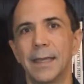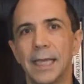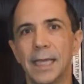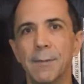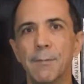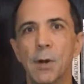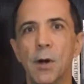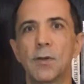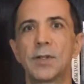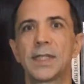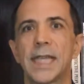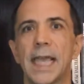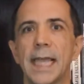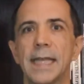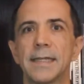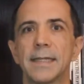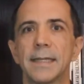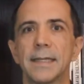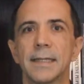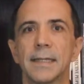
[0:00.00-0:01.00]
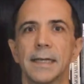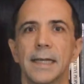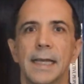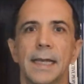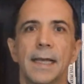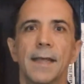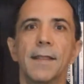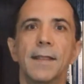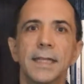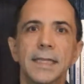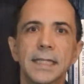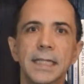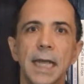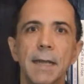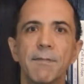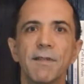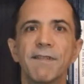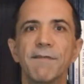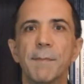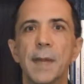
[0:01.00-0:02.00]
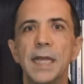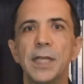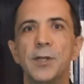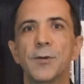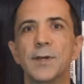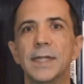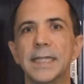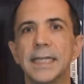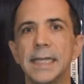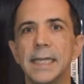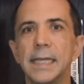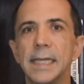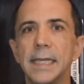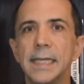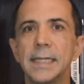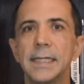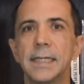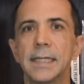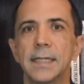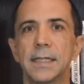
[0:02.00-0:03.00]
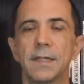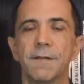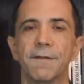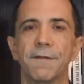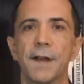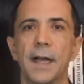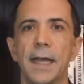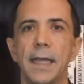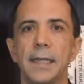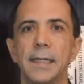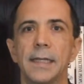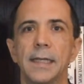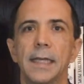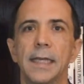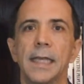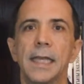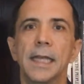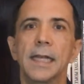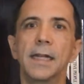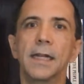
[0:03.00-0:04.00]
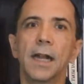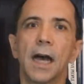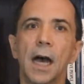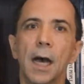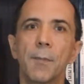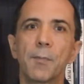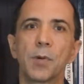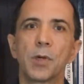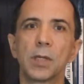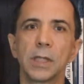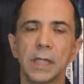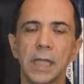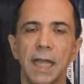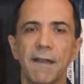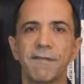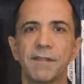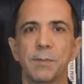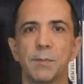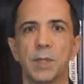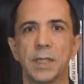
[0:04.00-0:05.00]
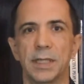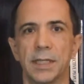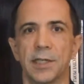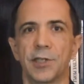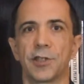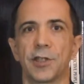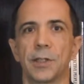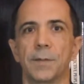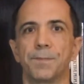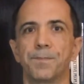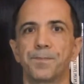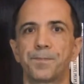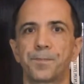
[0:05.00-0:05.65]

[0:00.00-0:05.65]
In most cases, this type of menu is easiest to find in an upper left position.